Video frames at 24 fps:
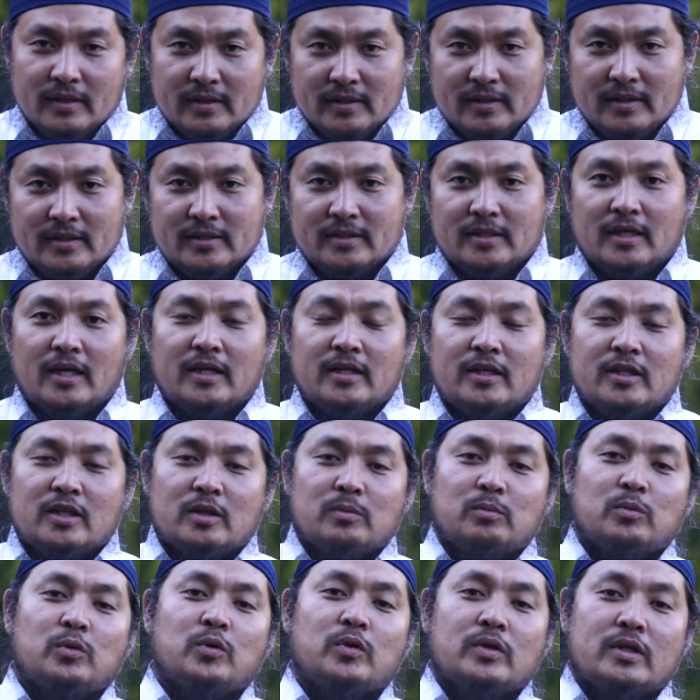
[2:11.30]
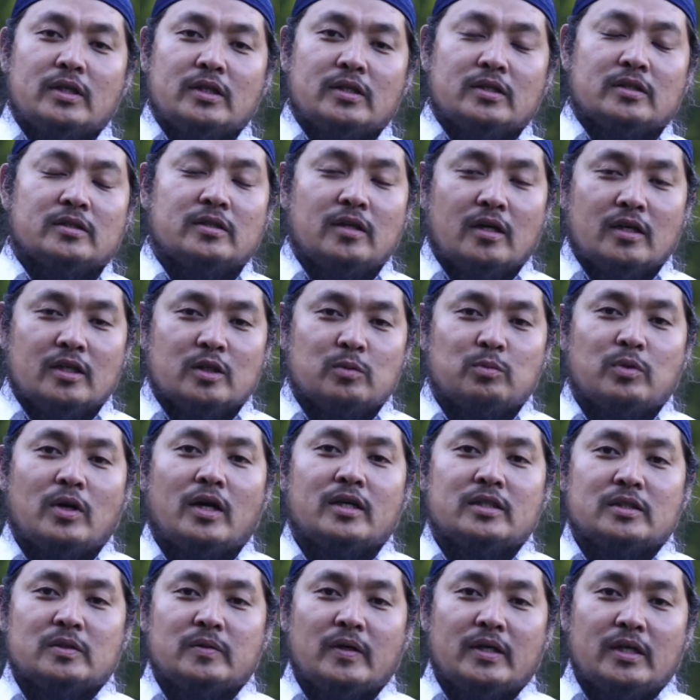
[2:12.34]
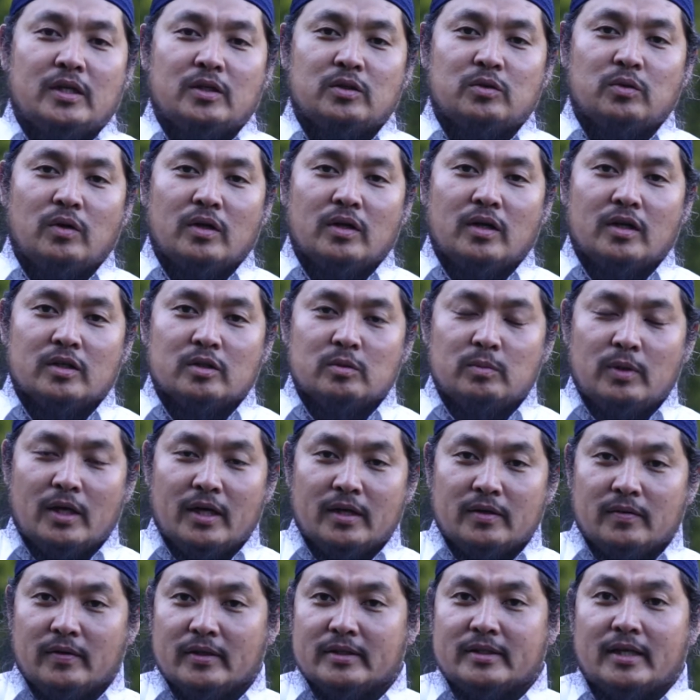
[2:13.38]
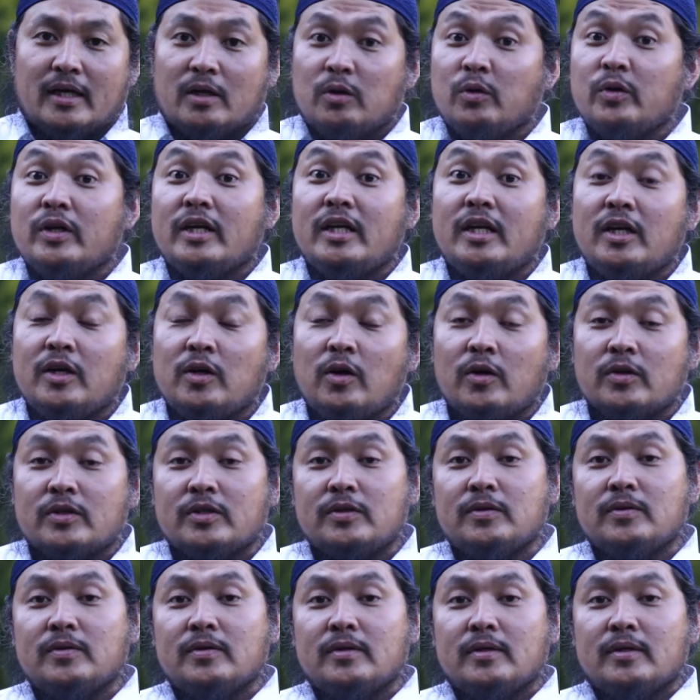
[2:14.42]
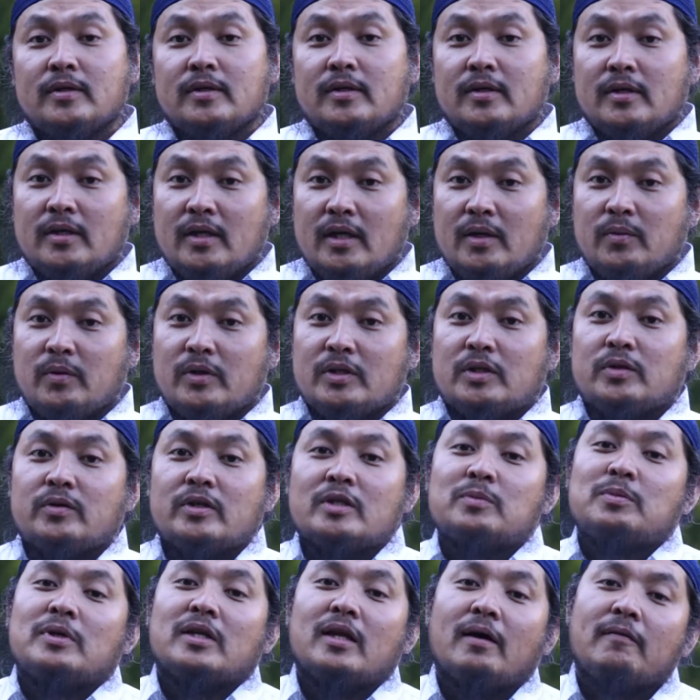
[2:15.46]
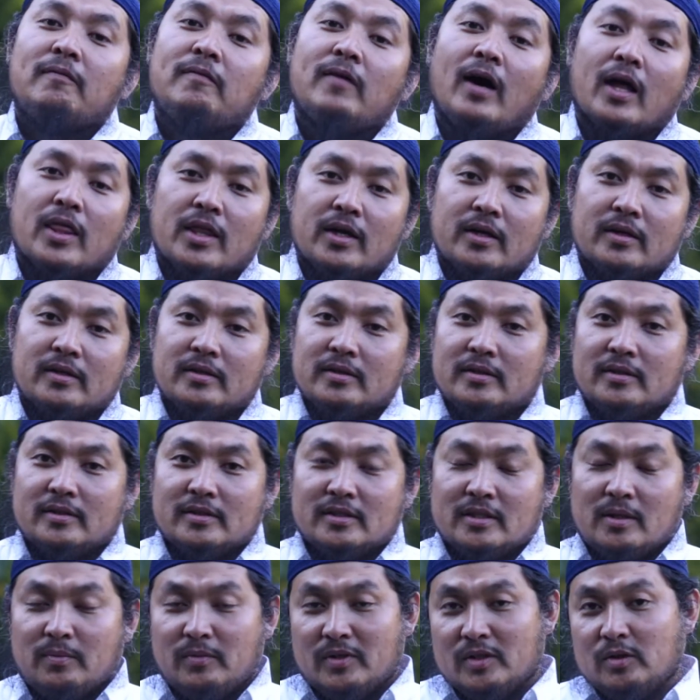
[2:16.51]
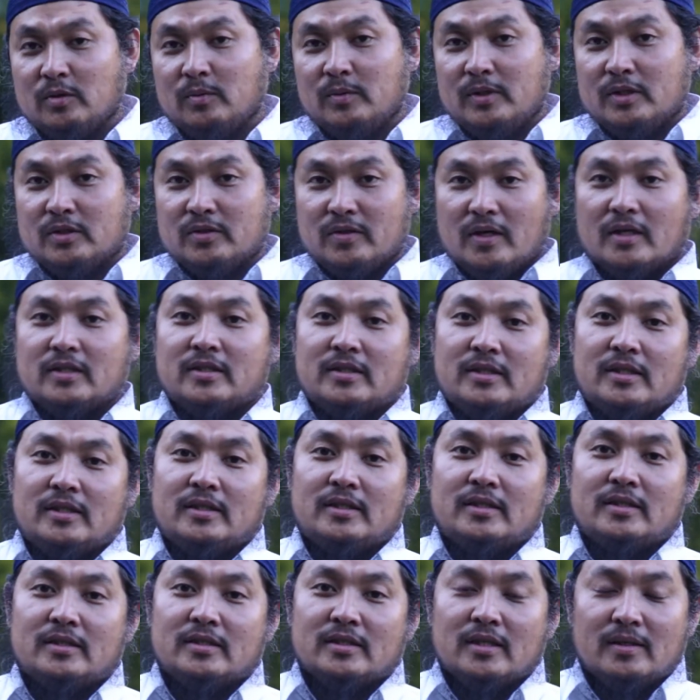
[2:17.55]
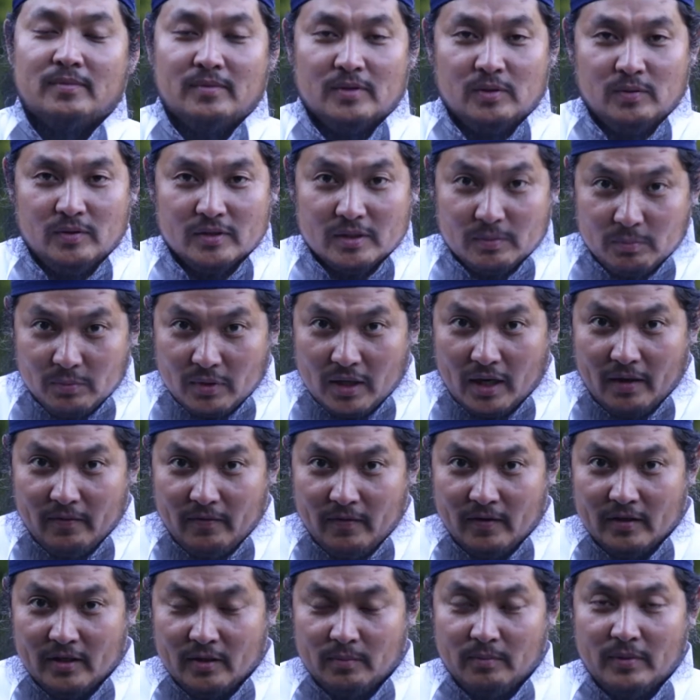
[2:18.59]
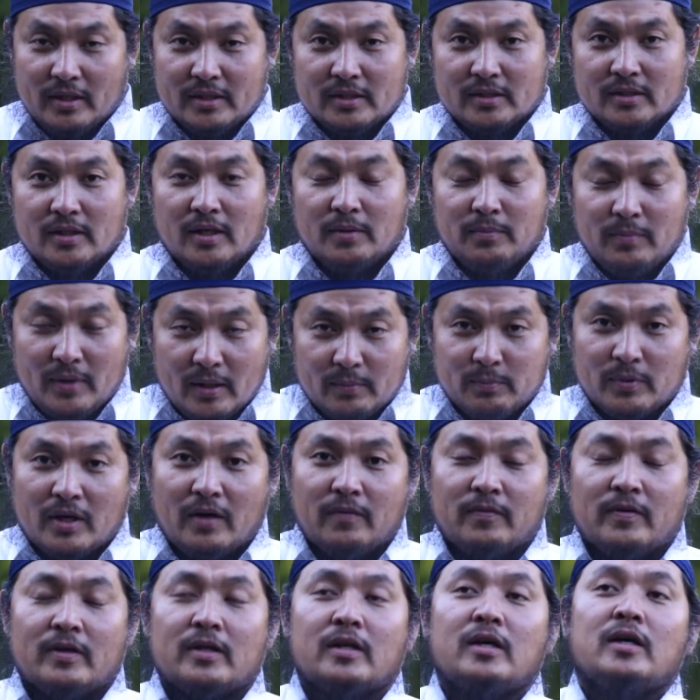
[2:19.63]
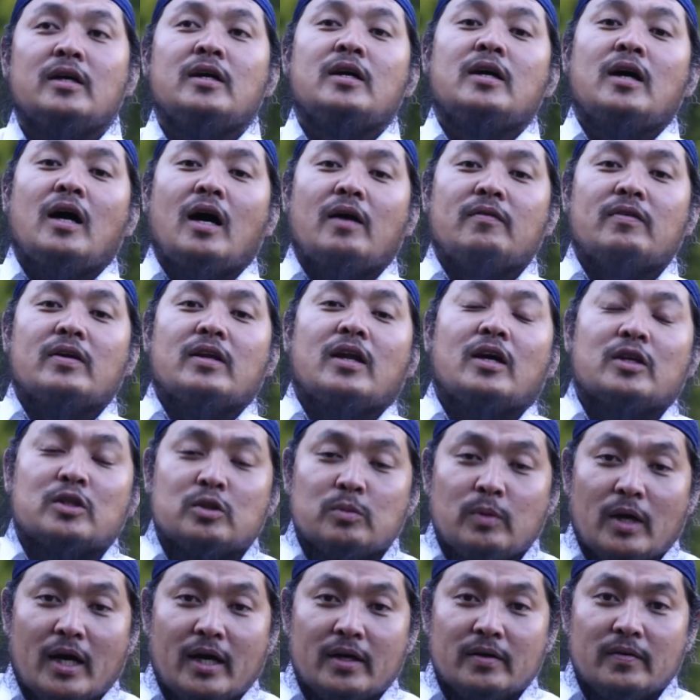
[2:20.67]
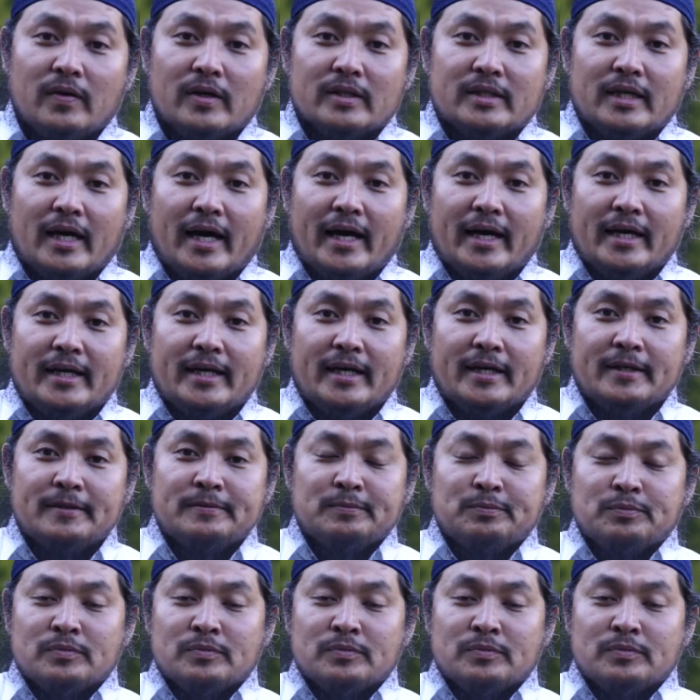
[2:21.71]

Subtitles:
the sun and the moon and the stars prostrating to Allah subhanahu wa ta'ala, who did he go to? He went to his beloved father, someone whom he trusted, someone who was a prophet and prophet of Allah subhanahu wa ta'ala.